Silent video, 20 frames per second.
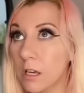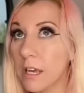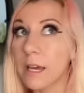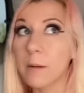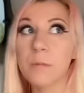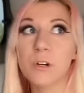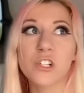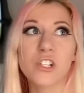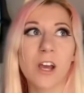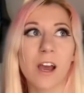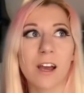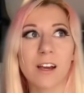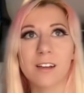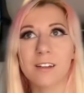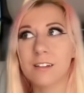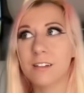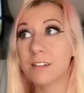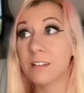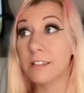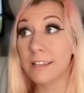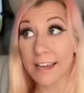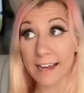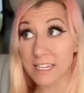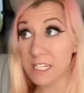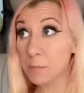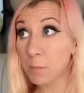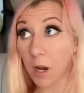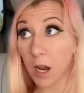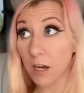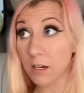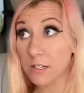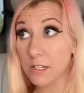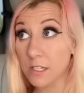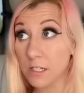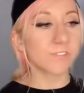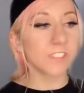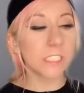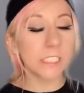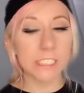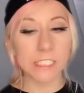Amberjack, the
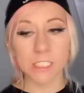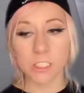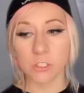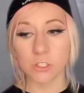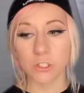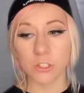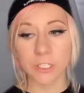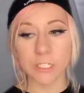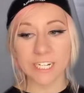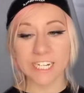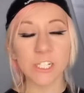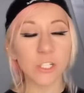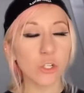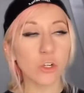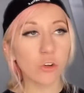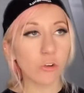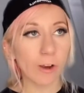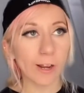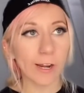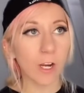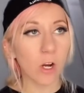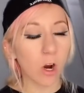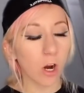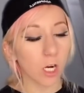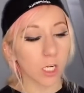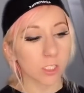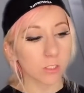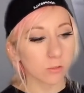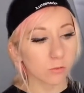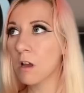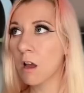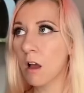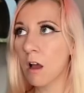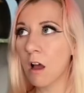Xbox? Fine, she has your credit card.